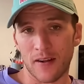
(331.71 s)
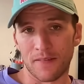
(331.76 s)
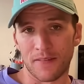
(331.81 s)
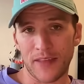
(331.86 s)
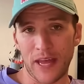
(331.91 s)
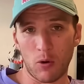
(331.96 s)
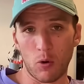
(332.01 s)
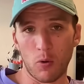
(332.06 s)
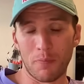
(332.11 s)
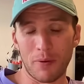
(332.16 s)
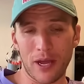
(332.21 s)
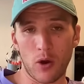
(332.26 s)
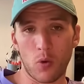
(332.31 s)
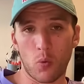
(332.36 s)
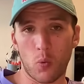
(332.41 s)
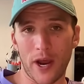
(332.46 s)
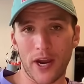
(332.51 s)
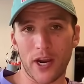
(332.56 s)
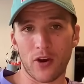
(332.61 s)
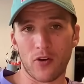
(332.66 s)
there will be a
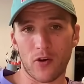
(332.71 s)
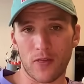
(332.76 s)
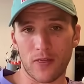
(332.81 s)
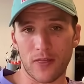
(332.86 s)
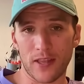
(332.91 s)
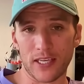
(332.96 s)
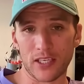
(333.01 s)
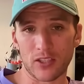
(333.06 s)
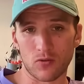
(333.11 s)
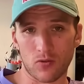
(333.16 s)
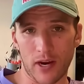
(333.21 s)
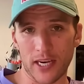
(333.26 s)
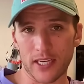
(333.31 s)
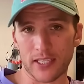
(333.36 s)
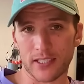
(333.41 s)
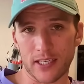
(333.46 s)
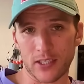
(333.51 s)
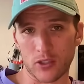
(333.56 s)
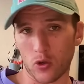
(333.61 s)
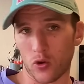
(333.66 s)
winner in these
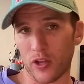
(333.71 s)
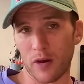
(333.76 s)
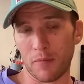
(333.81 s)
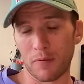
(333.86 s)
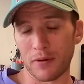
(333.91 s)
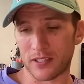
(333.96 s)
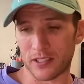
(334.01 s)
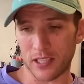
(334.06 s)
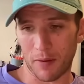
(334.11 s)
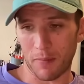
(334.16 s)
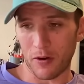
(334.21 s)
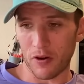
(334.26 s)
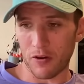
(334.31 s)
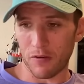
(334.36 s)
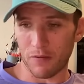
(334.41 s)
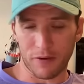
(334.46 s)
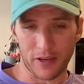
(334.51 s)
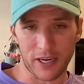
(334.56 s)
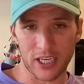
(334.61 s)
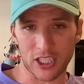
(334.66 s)
races, or there'll be someone who
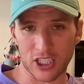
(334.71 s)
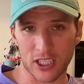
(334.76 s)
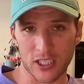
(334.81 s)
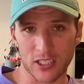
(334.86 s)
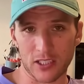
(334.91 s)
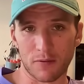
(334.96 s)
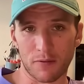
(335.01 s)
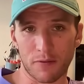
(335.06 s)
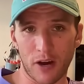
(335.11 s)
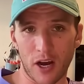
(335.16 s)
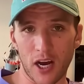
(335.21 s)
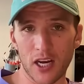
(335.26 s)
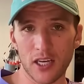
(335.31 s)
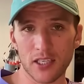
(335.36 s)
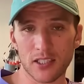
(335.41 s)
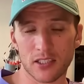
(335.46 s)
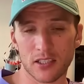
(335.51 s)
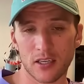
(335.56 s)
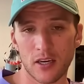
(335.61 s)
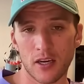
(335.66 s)
finishes
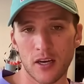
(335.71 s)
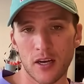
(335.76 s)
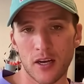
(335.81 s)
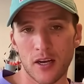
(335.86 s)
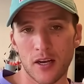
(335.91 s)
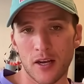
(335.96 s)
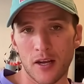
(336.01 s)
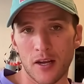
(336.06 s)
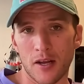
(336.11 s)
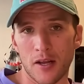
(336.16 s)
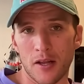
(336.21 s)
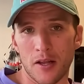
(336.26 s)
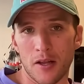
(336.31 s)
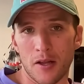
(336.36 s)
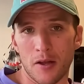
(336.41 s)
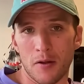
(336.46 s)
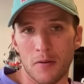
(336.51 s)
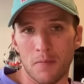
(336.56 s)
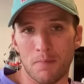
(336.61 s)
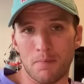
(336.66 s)
first.
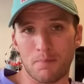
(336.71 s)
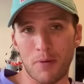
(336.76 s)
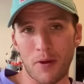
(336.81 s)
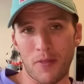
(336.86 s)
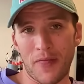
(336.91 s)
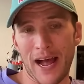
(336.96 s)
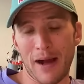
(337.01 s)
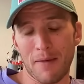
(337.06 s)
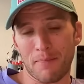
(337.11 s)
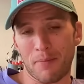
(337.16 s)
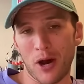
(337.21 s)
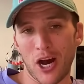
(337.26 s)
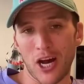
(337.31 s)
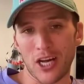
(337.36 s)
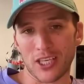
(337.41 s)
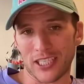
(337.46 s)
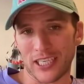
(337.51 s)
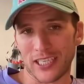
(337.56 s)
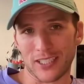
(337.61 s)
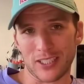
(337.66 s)
But that
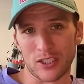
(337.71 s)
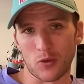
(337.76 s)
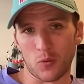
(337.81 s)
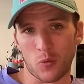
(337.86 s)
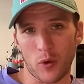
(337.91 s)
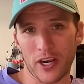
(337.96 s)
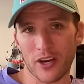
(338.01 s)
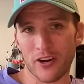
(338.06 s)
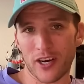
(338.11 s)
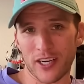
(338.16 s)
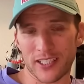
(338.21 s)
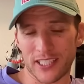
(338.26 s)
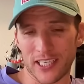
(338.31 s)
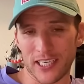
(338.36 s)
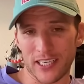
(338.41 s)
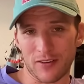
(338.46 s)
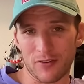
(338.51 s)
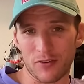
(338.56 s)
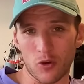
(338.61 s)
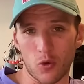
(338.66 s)
person isn't the winner. I
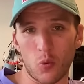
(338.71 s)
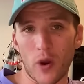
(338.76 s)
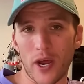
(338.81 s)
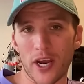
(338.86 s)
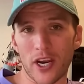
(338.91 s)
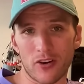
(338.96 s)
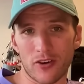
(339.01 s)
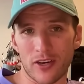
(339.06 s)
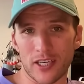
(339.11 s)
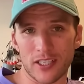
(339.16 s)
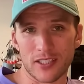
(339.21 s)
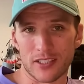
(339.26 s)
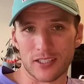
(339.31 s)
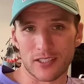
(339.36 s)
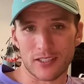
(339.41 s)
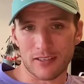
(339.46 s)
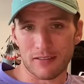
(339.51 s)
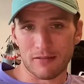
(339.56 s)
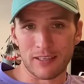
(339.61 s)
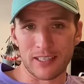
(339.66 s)
see the winner
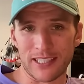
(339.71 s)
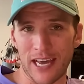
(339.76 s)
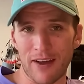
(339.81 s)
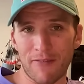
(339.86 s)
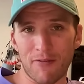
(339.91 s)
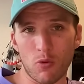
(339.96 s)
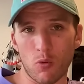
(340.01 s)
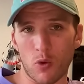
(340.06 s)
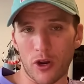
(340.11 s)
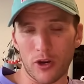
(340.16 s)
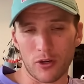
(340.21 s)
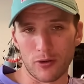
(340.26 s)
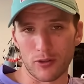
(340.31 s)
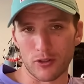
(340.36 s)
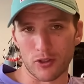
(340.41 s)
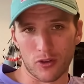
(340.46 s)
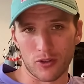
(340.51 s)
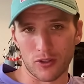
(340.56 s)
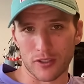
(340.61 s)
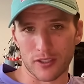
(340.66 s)
is everyone
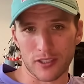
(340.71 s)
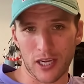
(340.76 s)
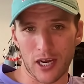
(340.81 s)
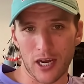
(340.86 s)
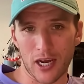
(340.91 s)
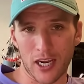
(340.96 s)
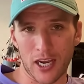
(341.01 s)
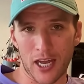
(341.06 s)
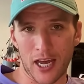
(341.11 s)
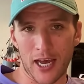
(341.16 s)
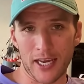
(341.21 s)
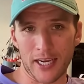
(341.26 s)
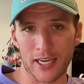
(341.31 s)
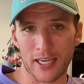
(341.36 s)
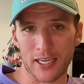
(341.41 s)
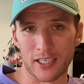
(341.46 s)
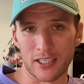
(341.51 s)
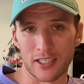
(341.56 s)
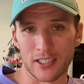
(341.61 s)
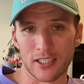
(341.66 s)
who's on the start line.
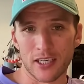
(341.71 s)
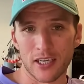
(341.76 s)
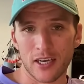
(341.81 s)
And